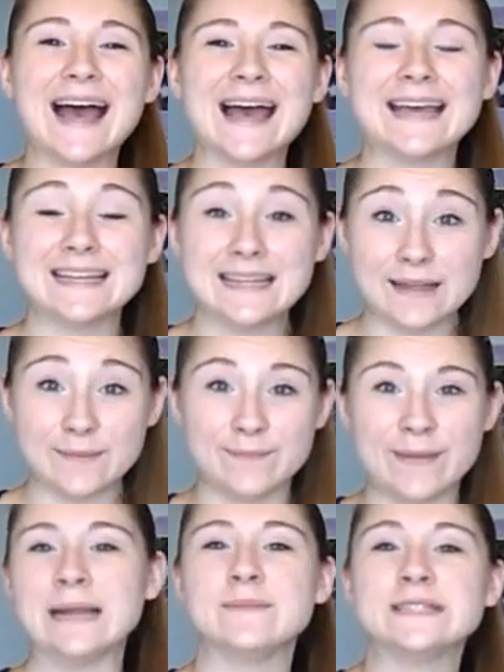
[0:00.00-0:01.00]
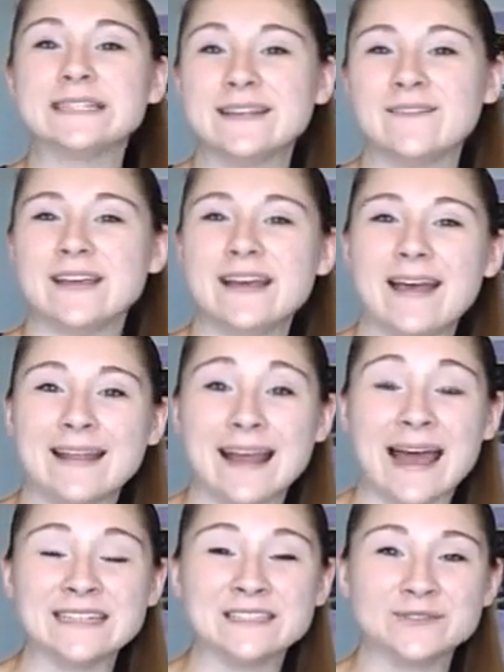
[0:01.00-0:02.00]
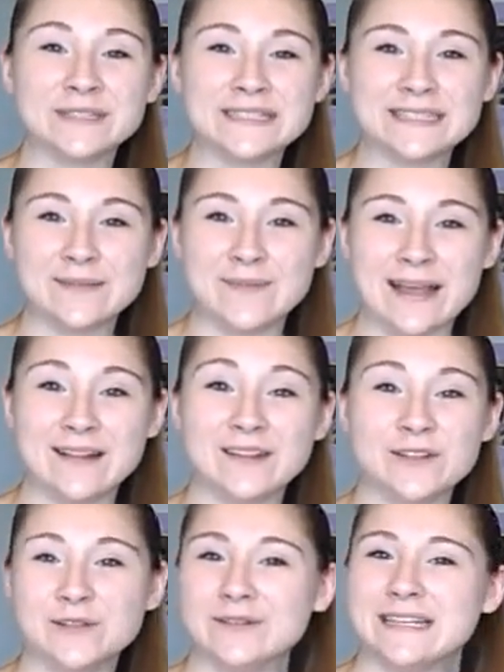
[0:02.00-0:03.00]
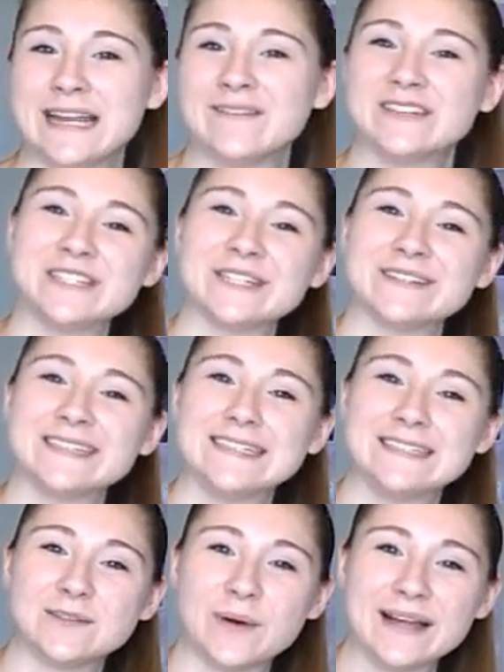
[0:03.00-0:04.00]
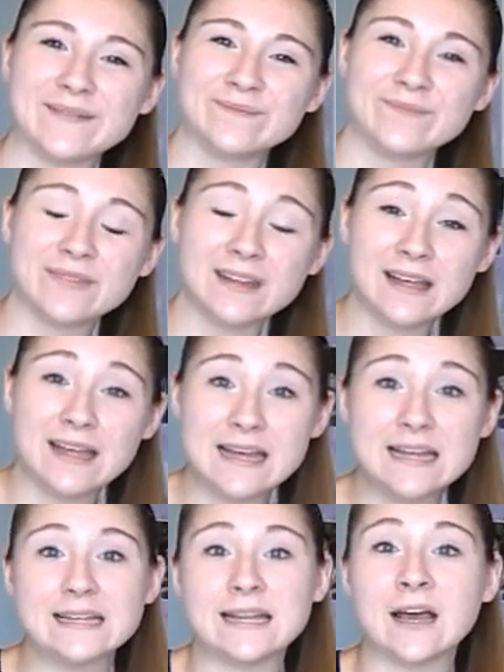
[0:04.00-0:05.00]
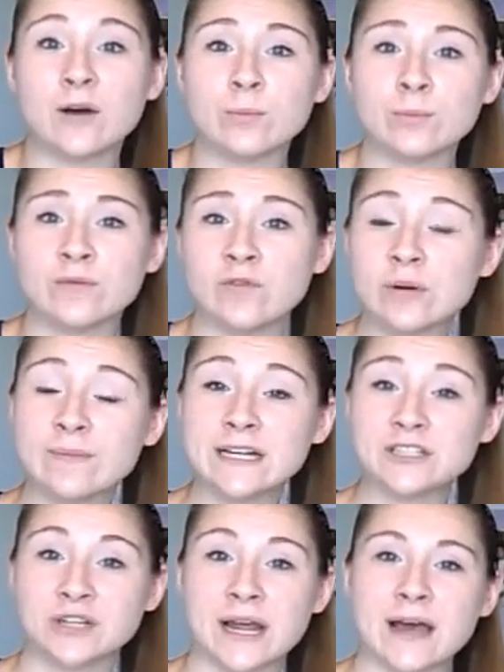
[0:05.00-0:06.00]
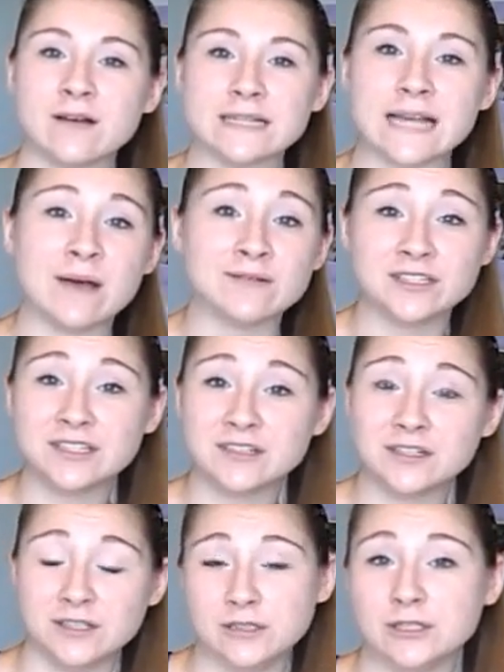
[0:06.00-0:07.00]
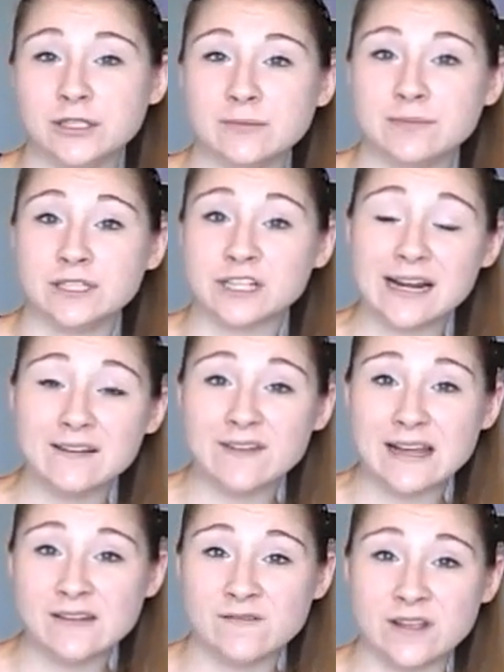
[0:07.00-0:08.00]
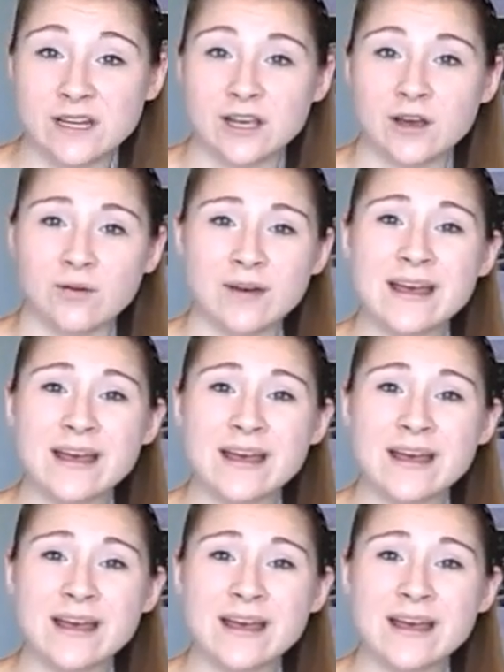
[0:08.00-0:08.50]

Hi, my name is Olivia and I just recently made the UC Davis cheerleading squad. Now, before my tryouts, I was looking on YouTube to try to find a video